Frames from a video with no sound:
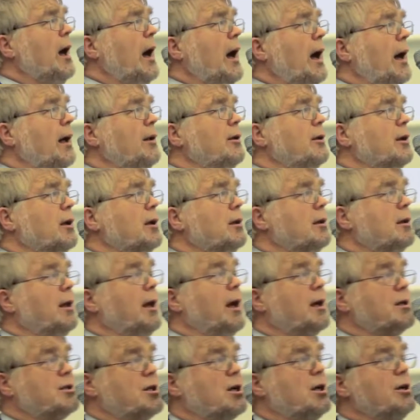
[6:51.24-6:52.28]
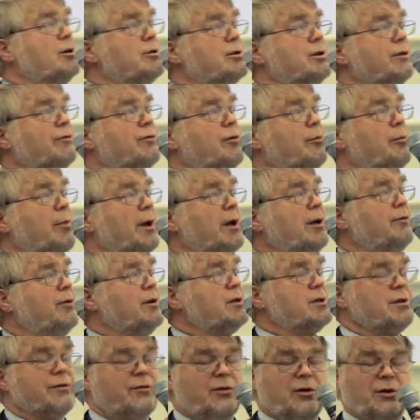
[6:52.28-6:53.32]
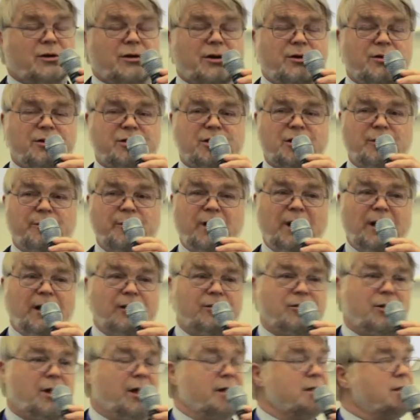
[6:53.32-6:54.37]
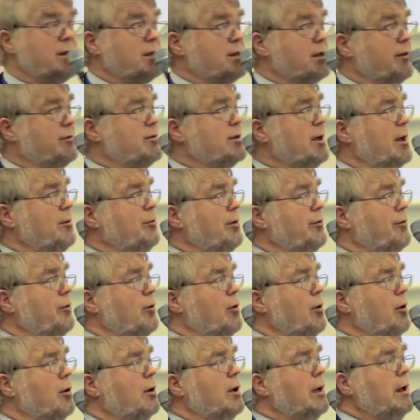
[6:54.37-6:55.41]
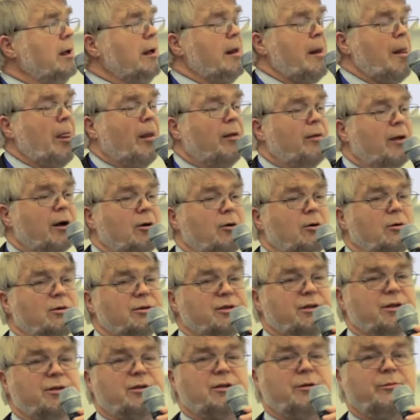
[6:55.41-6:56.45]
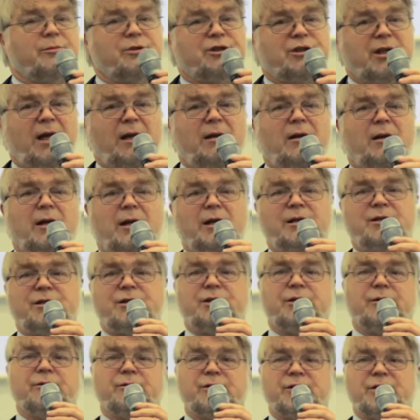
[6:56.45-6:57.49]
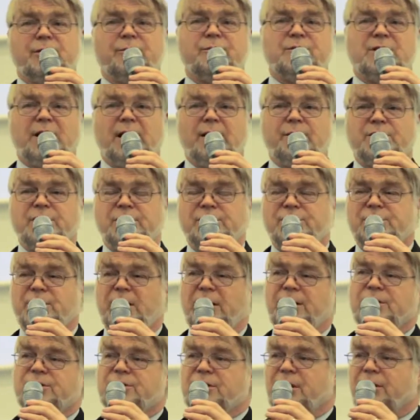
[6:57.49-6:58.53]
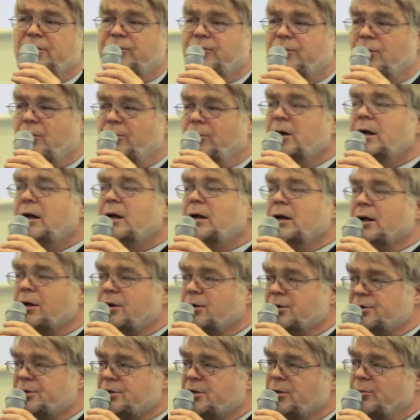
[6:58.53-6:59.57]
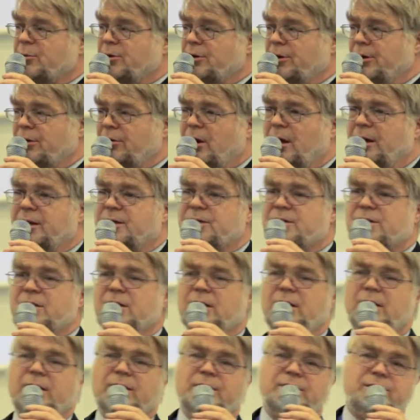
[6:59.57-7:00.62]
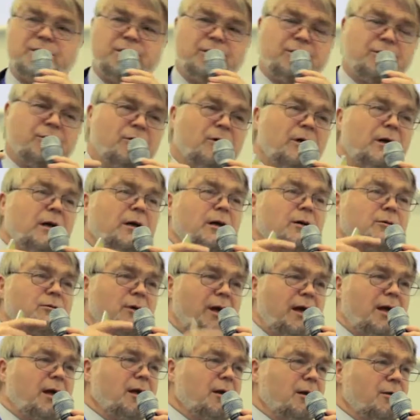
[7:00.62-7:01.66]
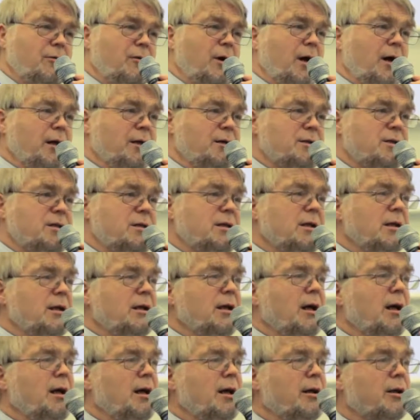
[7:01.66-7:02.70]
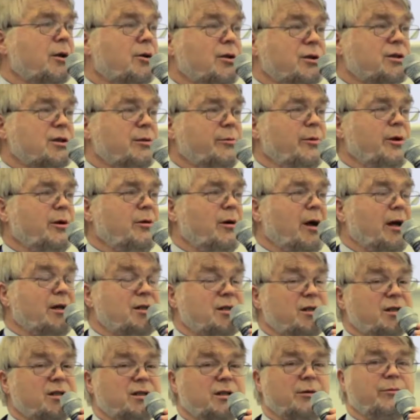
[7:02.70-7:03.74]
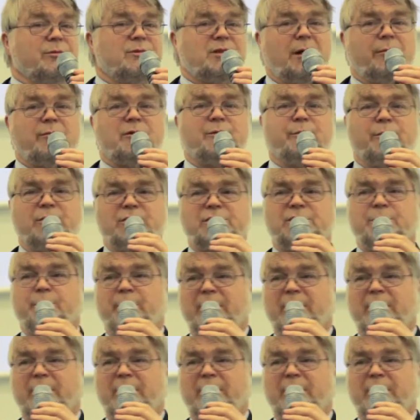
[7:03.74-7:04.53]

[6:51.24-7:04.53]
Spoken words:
And the exclusion from benefits of customary land rights, as I've said before. There are also some gender issues sometimes in changing from customary rights to regular rights. Customary rights are sometimes much